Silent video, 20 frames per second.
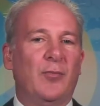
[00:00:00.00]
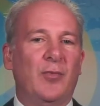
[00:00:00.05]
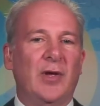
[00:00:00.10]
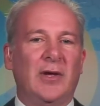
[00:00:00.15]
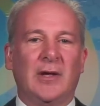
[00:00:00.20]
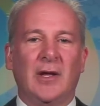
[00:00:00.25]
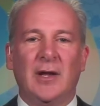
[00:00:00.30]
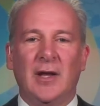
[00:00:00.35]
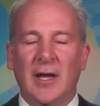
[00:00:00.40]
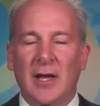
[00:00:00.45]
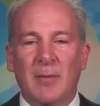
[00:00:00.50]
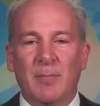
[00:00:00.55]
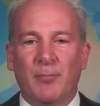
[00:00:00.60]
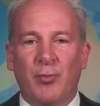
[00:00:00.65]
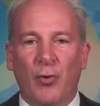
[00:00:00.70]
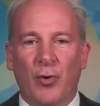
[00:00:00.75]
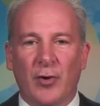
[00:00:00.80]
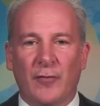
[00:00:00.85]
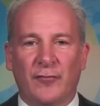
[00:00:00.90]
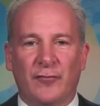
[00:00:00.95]
we can
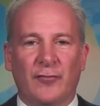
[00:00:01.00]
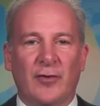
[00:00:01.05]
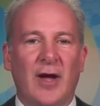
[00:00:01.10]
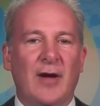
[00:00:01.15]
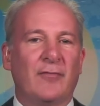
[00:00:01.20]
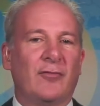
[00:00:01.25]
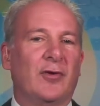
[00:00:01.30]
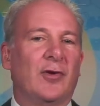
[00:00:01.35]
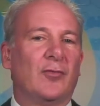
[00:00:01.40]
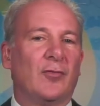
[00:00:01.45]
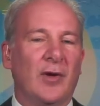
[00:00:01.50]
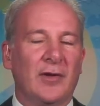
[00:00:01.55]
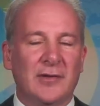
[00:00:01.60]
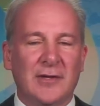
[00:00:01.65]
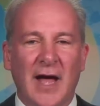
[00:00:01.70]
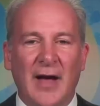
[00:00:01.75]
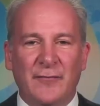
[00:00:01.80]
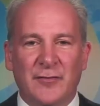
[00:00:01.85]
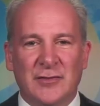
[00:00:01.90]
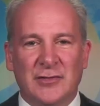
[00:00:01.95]
import forever and run
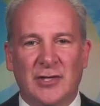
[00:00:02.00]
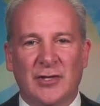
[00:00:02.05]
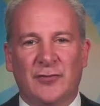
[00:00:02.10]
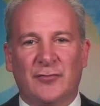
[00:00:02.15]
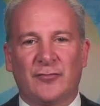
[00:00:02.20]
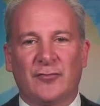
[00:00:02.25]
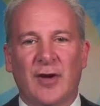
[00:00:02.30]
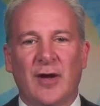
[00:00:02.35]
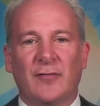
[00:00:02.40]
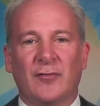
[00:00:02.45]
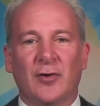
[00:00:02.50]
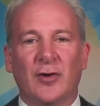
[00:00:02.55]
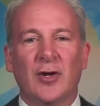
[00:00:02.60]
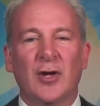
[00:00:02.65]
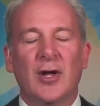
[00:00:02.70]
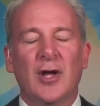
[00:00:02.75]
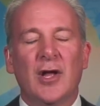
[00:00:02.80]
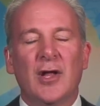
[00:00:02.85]
deficits forever.